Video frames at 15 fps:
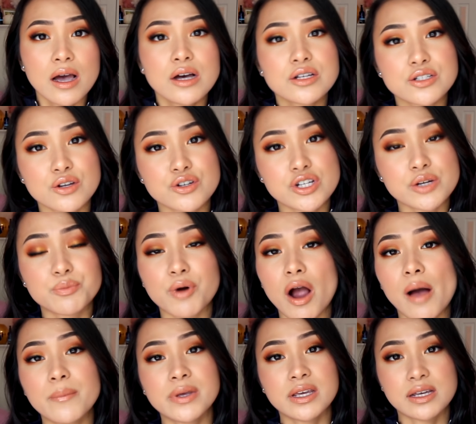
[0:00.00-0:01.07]
So she
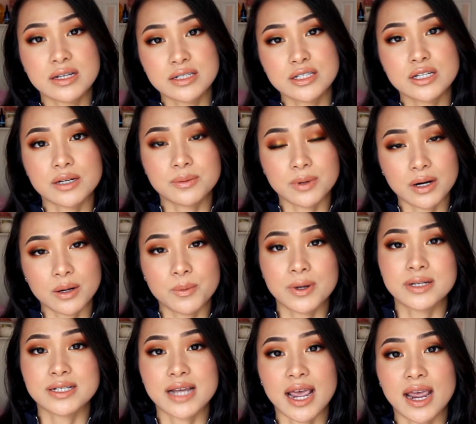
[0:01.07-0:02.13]
brought me into work
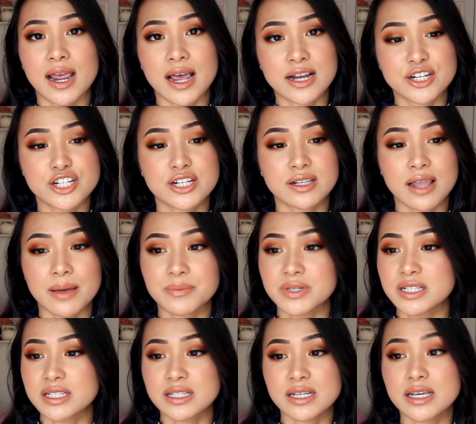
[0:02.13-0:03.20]
one day and she let me
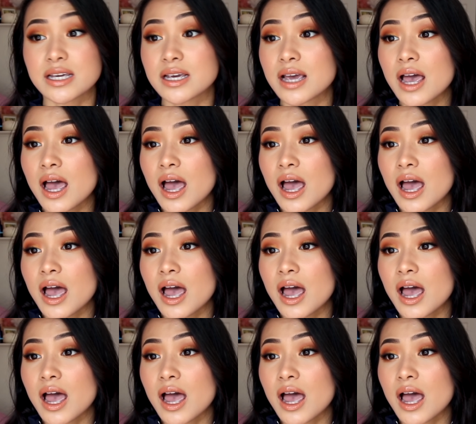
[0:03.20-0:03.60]
see